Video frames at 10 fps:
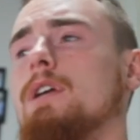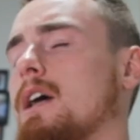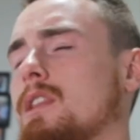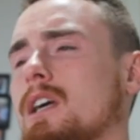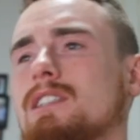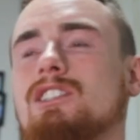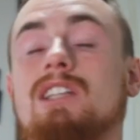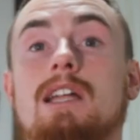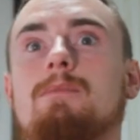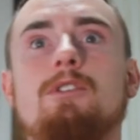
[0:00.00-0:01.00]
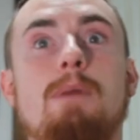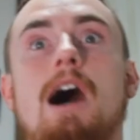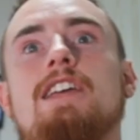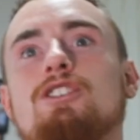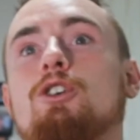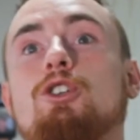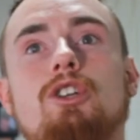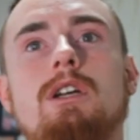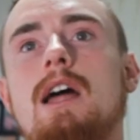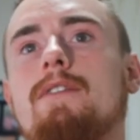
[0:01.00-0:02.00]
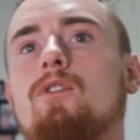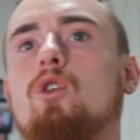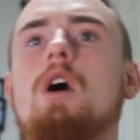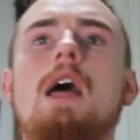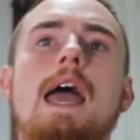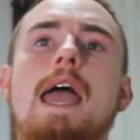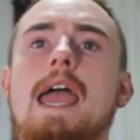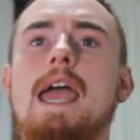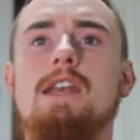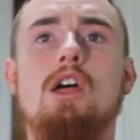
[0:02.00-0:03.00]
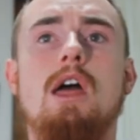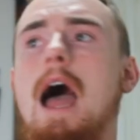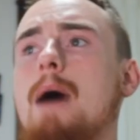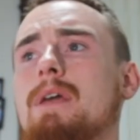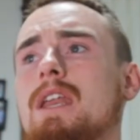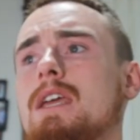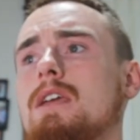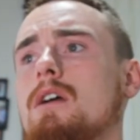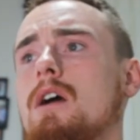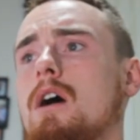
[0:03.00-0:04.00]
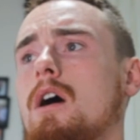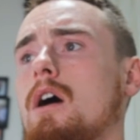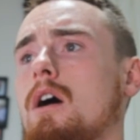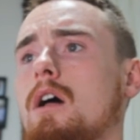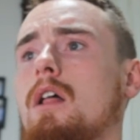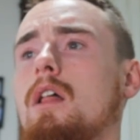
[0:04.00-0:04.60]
Yeah, I think I just said that. Your body's nutrient level and how many, uh,